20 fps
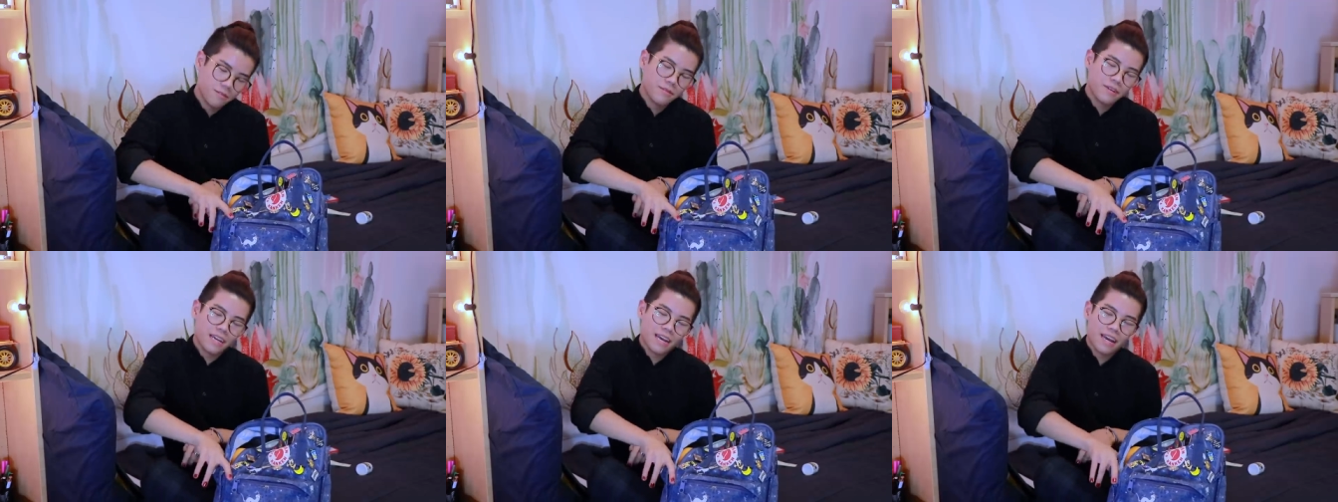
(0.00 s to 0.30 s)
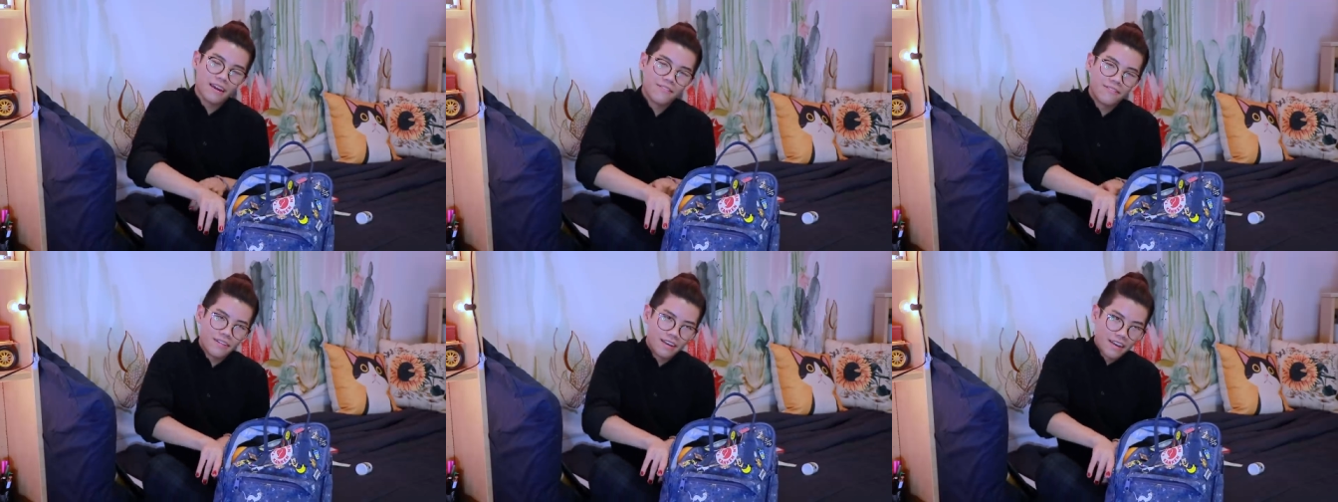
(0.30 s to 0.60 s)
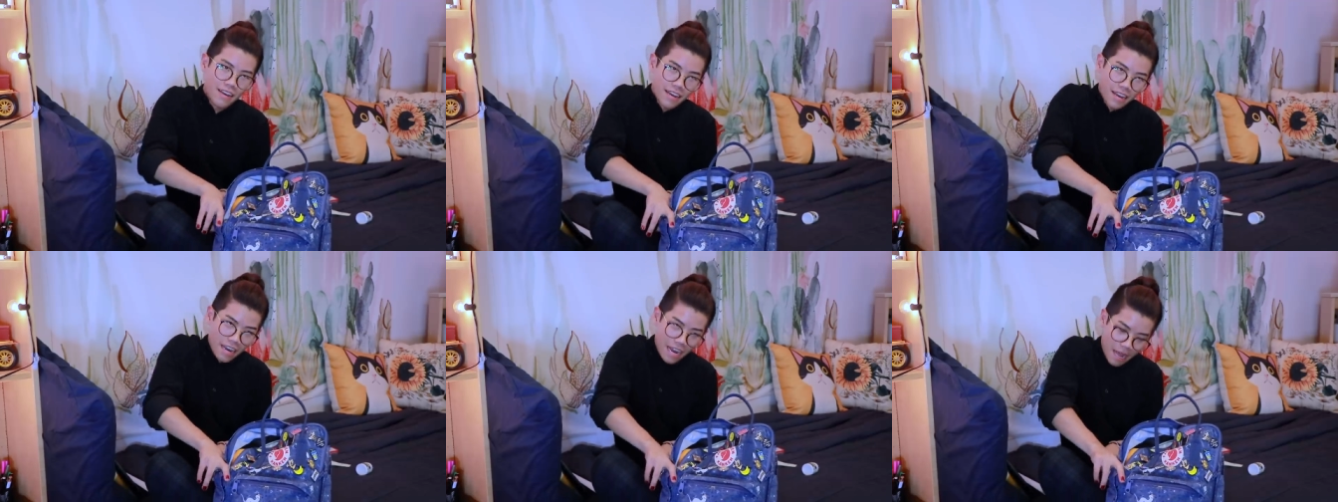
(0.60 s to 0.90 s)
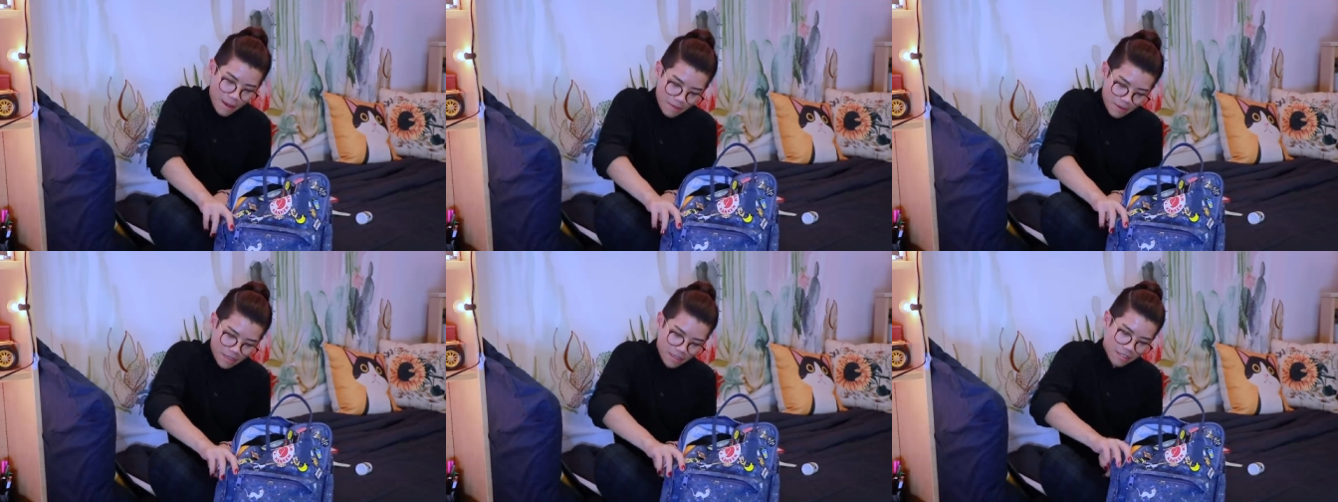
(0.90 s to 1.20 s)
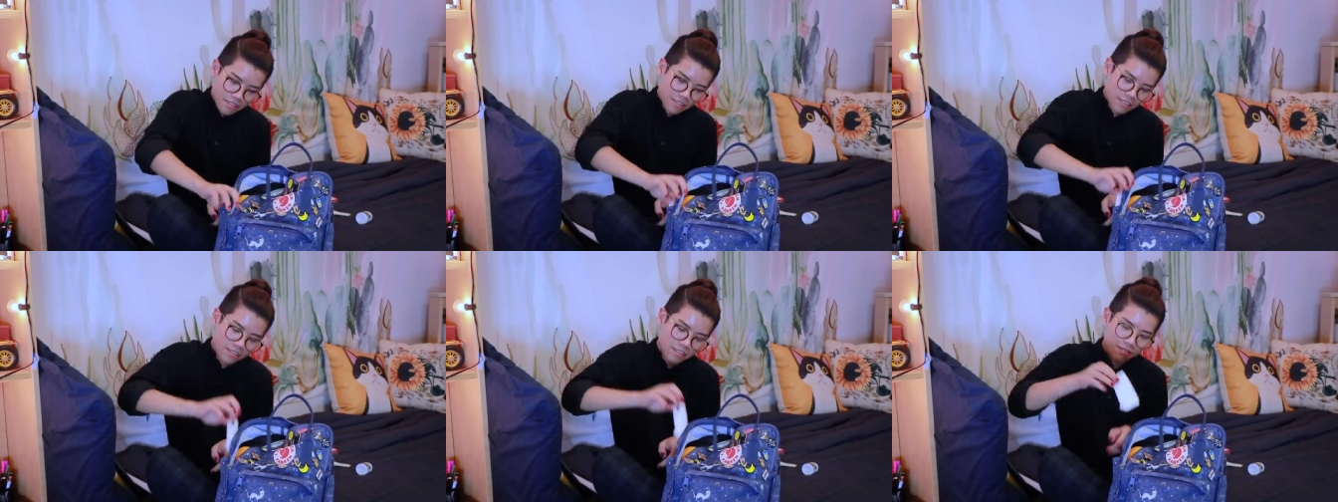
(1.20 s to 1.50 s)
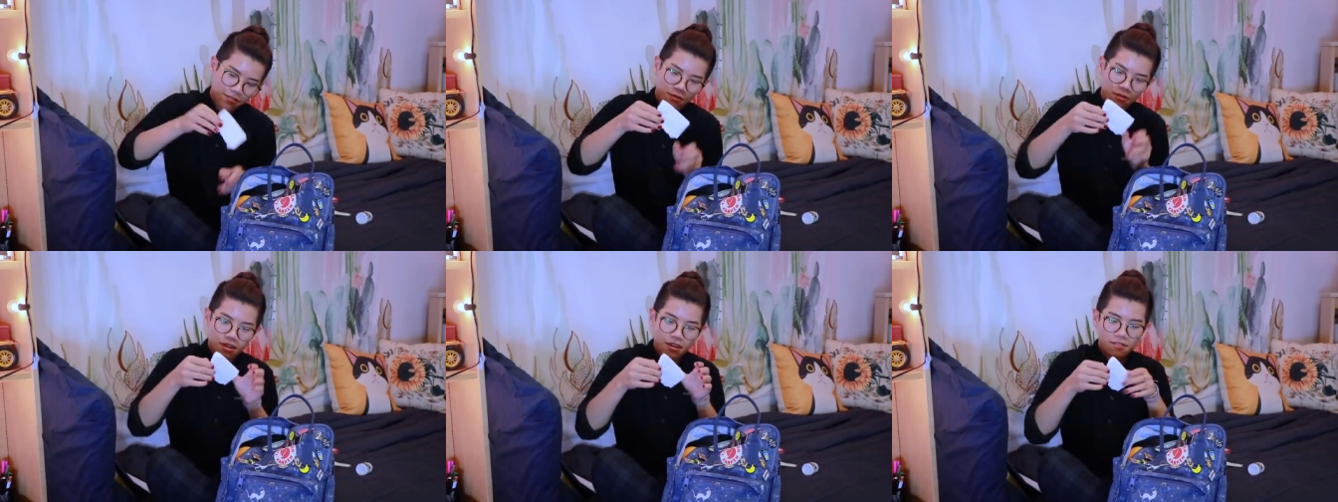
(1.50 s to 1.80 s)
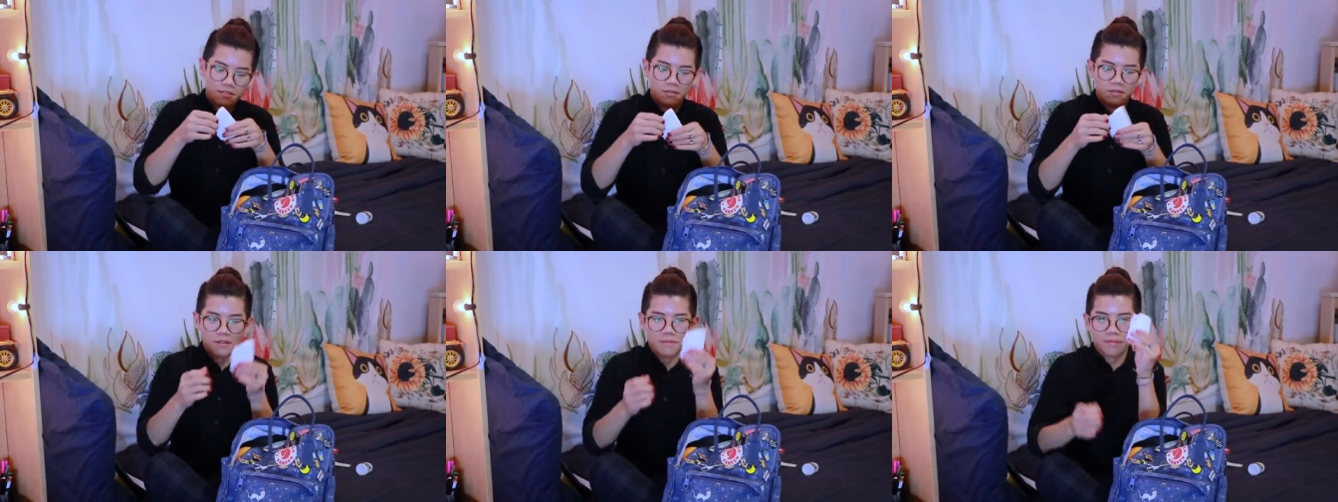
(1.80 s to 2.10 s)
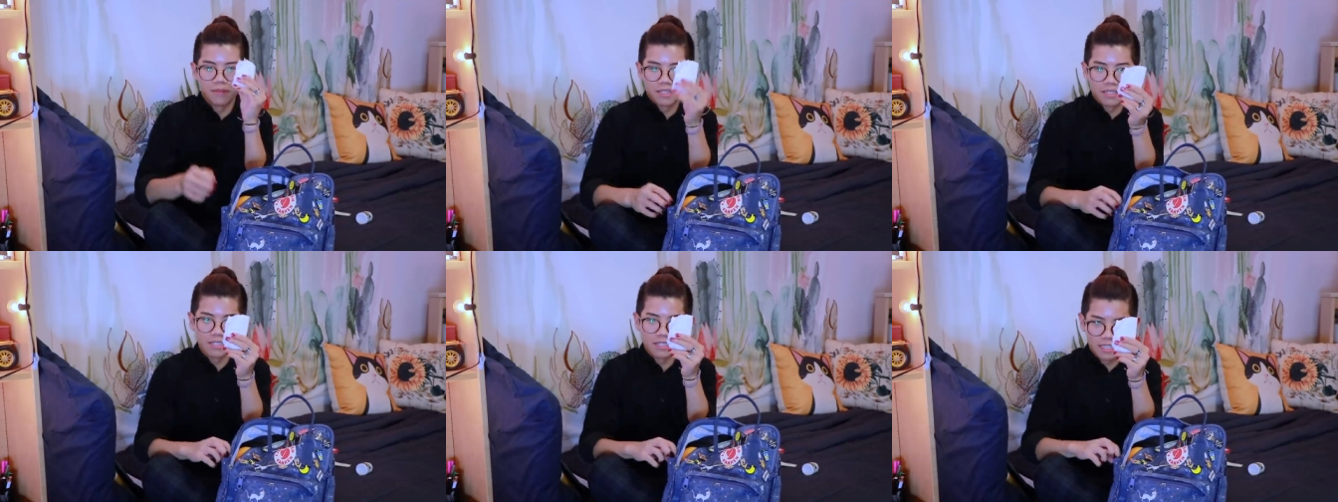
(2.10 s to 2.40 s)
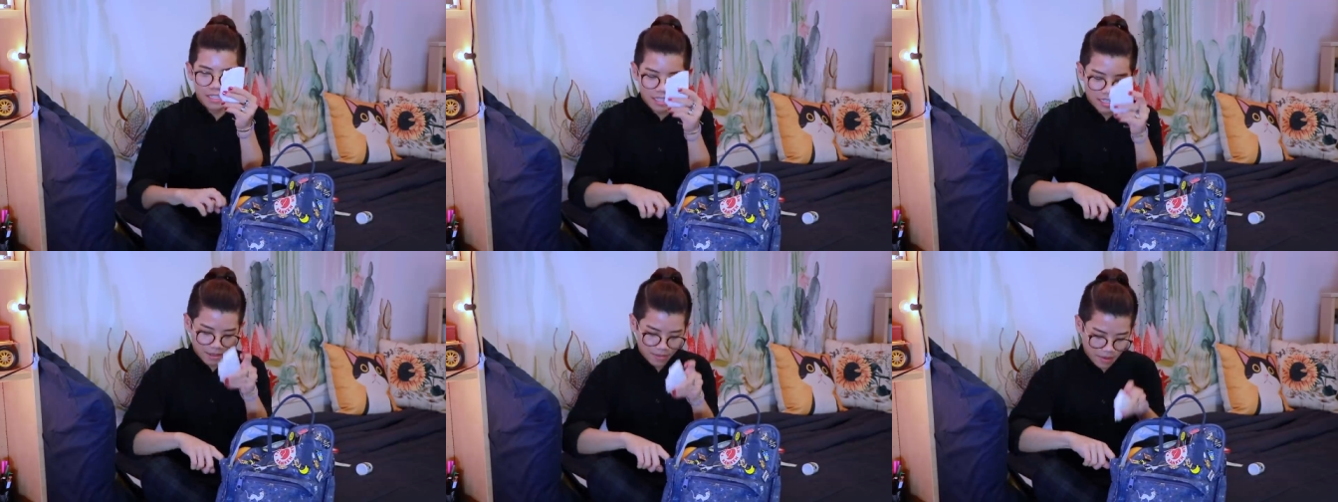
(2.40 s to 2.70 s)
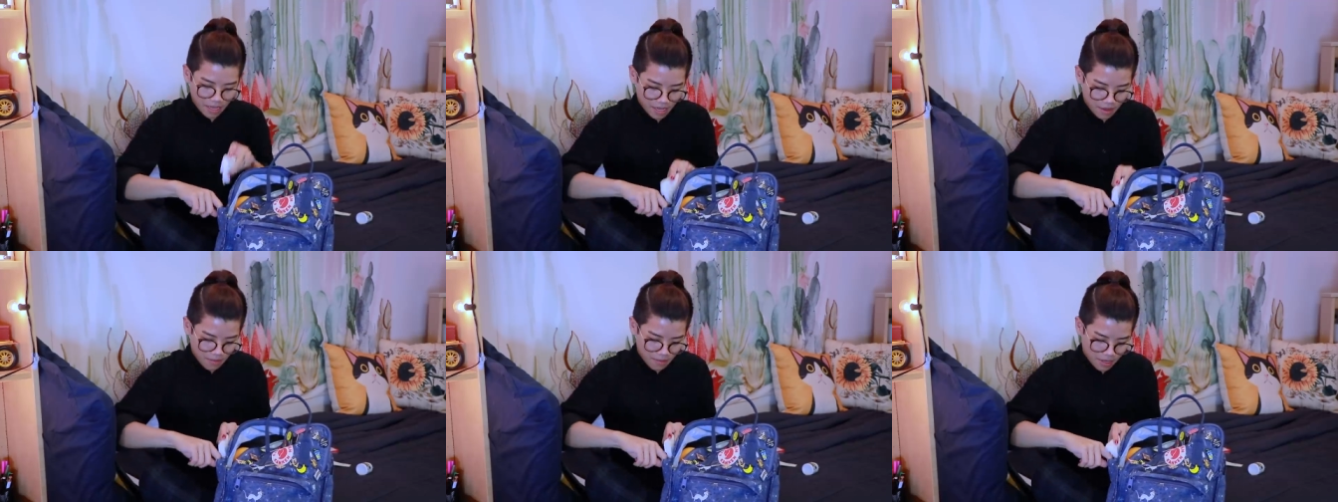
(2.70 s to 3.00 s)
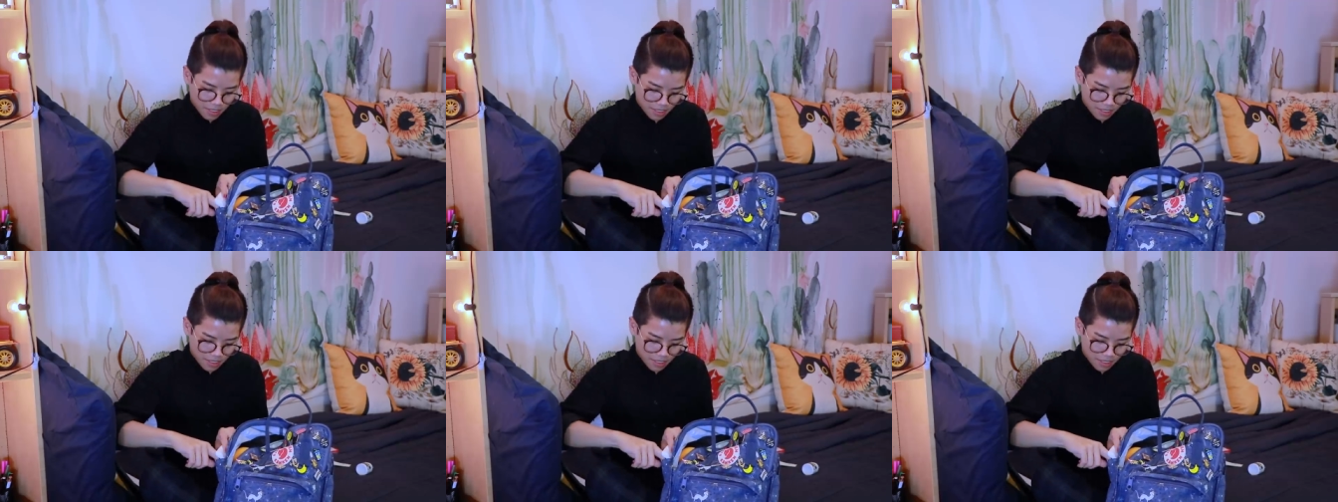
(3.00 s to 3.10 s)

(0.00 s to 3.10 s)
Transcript: we have napkins for everyone because they like making